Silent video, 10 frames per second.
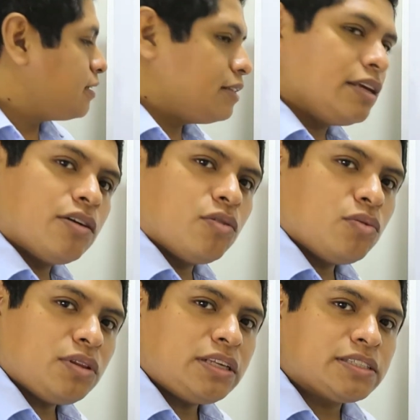the
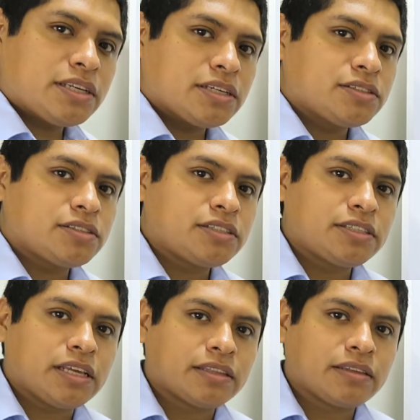only
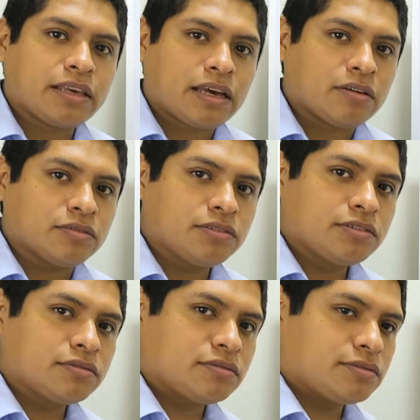sections that
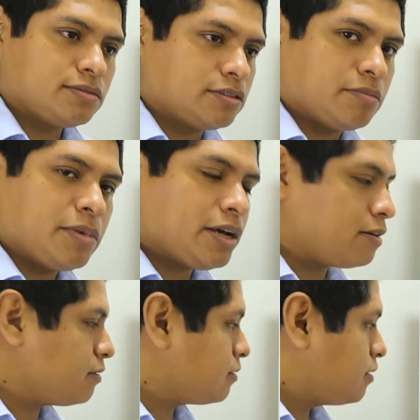count or that
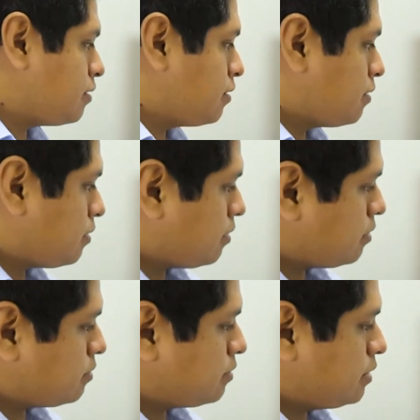matter
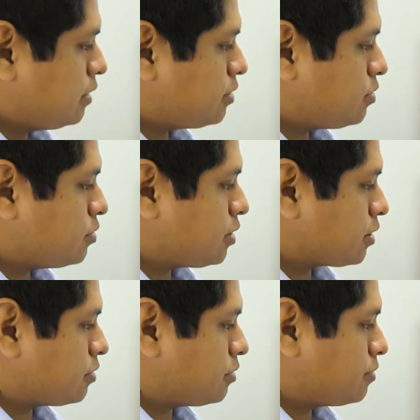are these two
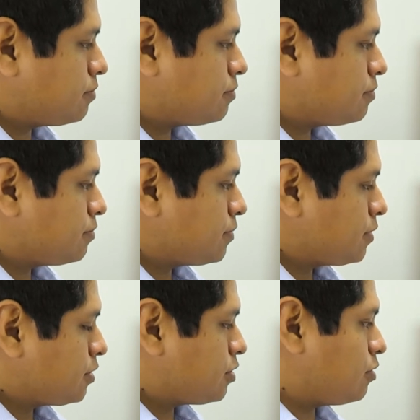sections.
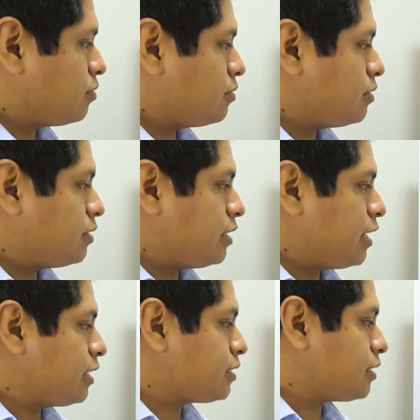So
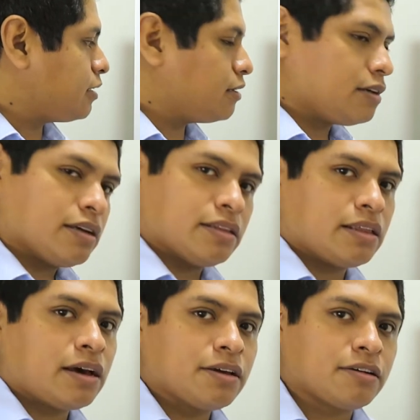the essay
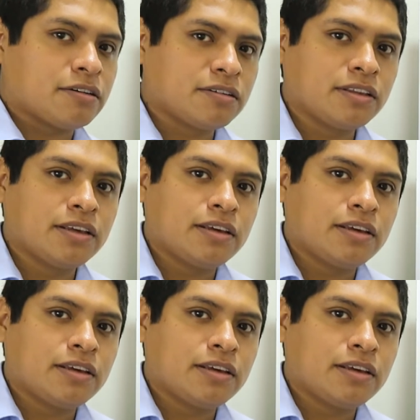and IR